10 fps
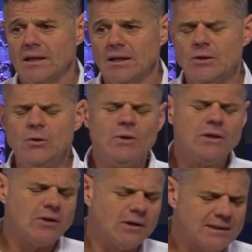You will
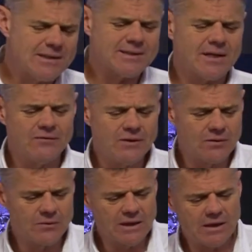not discover
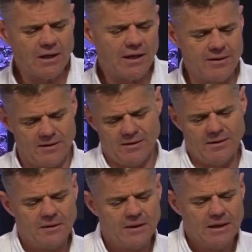the real other